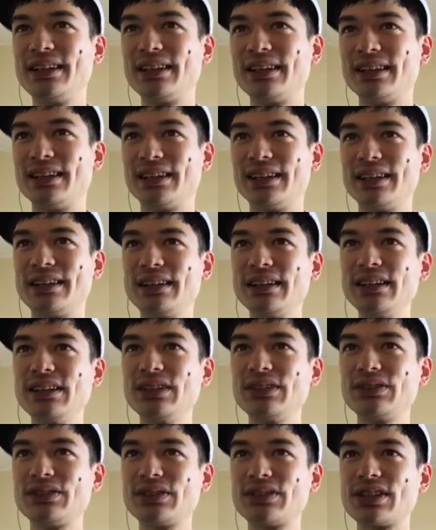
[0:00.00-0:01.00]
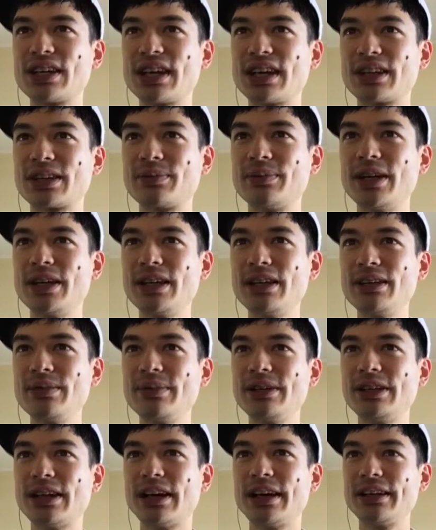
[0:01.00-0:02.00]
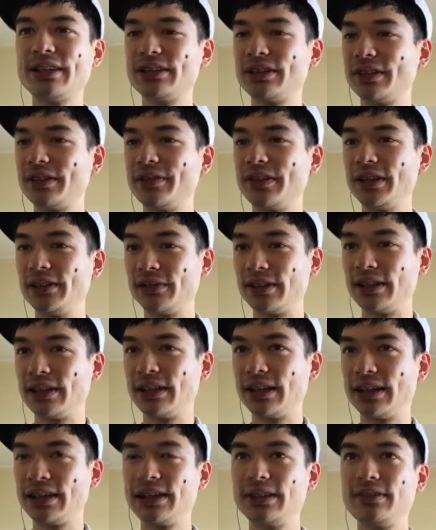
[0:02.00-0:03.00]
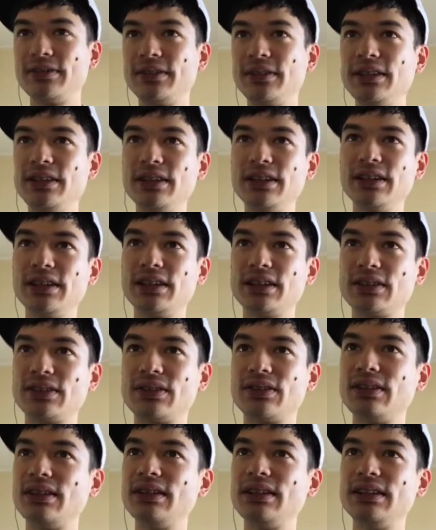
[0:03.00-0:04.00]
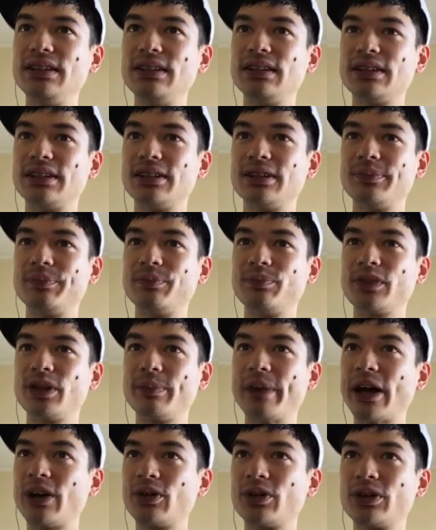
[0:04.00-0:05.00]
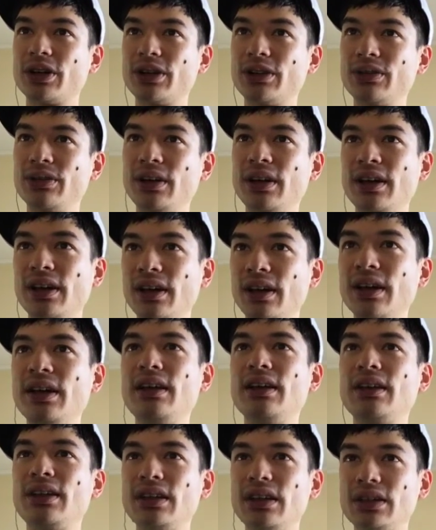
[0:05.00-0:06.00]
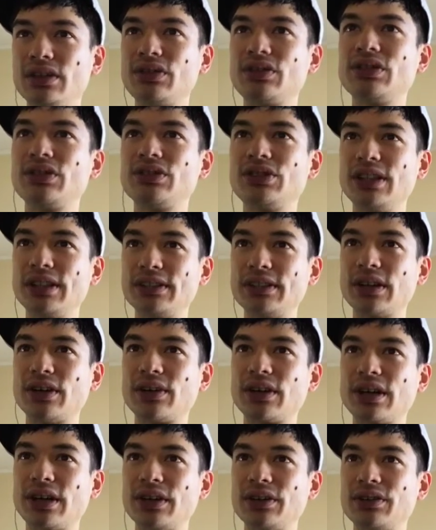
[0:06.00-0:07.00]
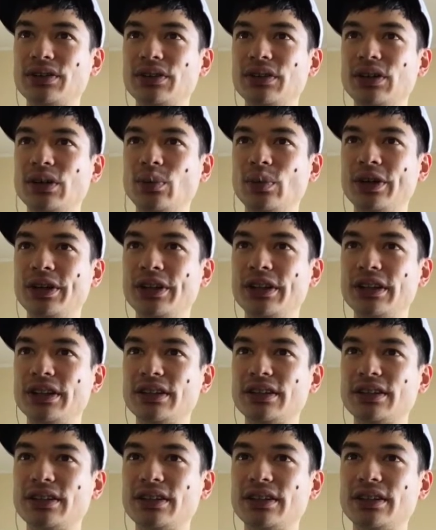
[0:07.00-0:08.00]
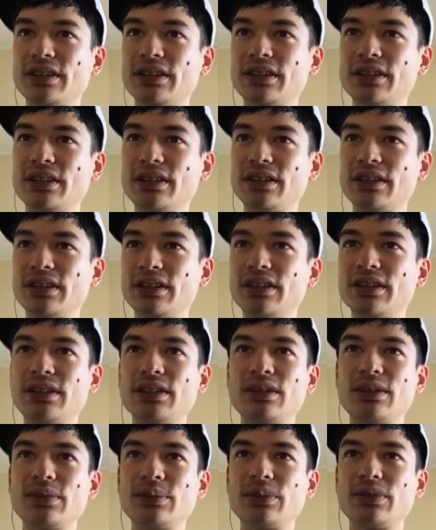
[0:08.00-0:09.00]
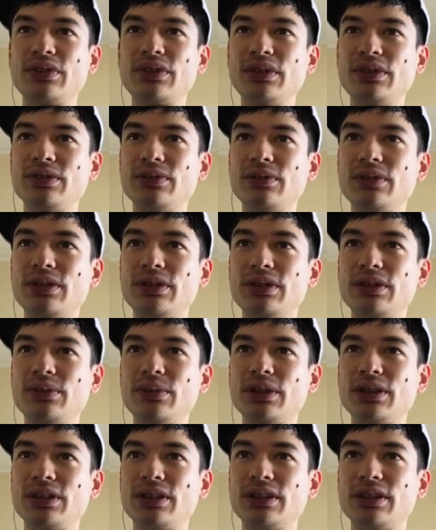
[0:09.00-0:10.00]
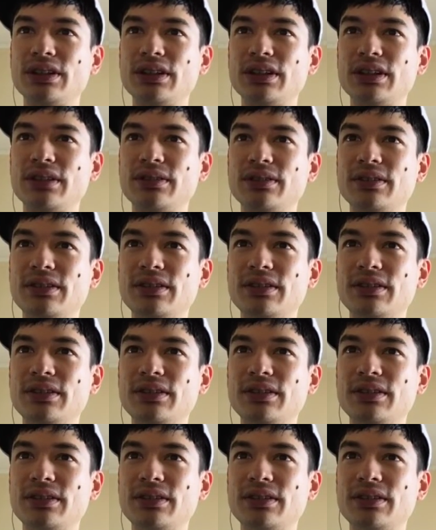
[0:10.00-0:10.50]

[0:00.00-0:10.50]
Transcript: Uh, I think his attack may be high enough even that if he gets the, um, the power down, he can still take down guys in a one hit. We'll see if we, we can uh,